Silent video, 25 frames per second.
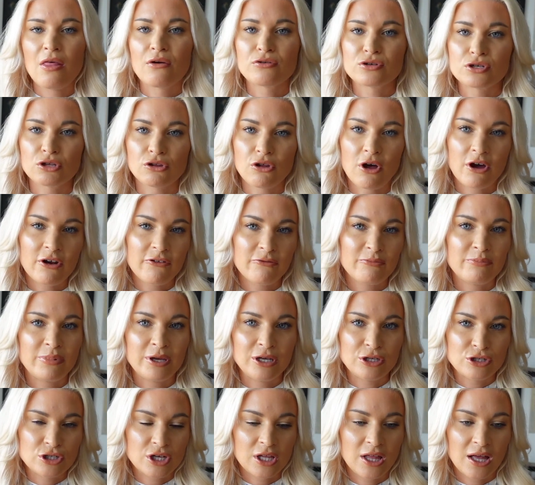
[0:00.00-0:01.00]
There's a lot of
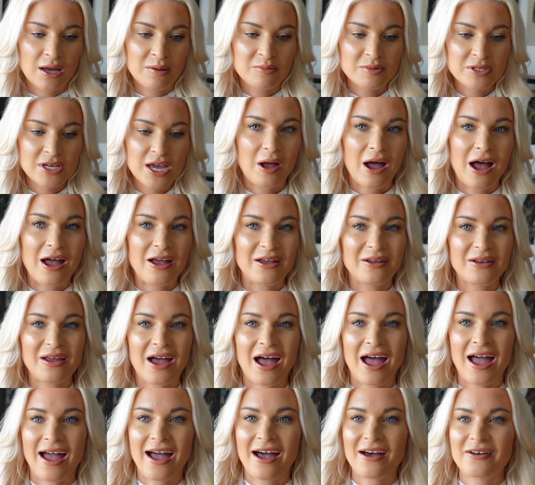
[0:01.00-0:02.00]
beach clubs. I
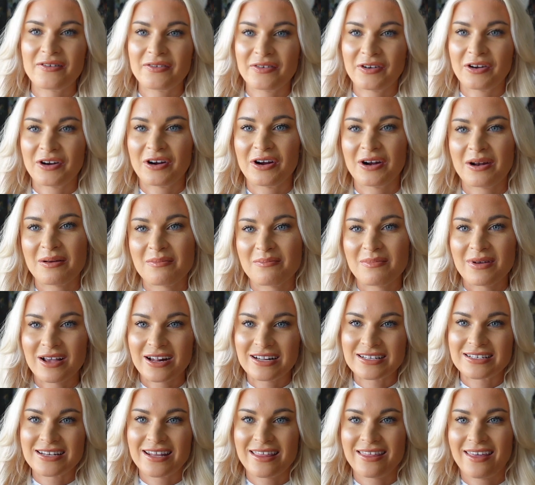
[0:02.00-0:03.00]
have heard
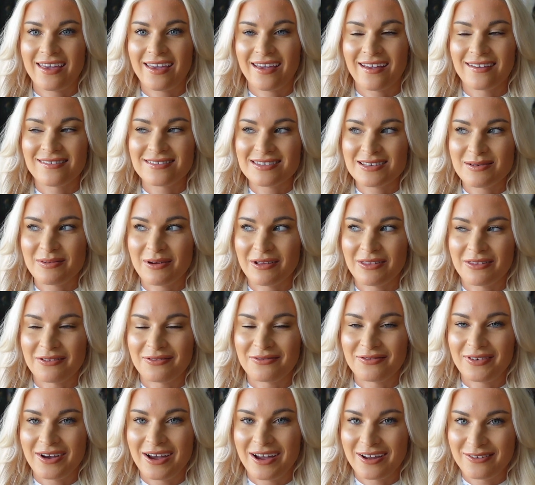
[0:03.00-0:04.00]
mixed things about the
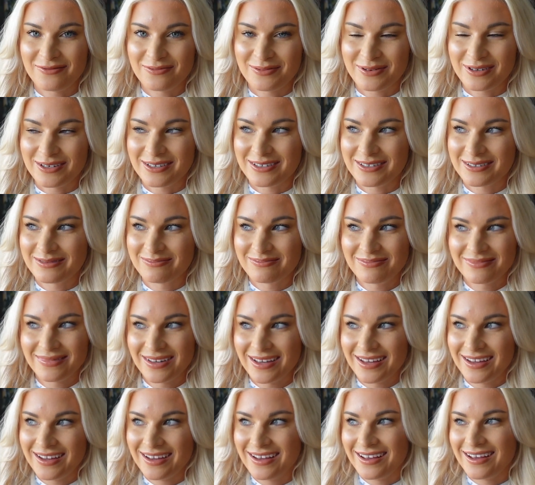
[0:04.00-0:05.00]
Five Palm.
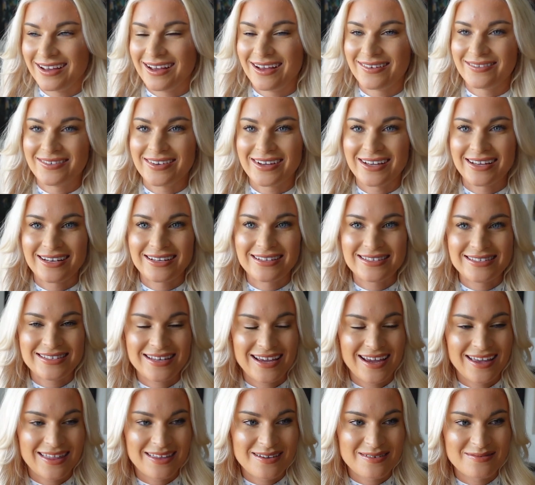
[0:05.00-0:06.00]
I'm not gonna
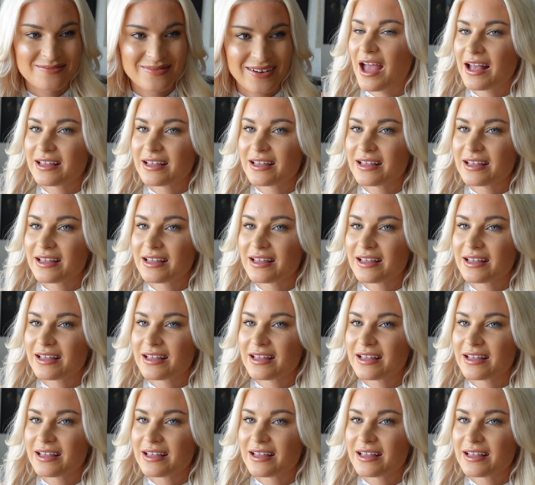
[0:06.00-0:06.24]
say them.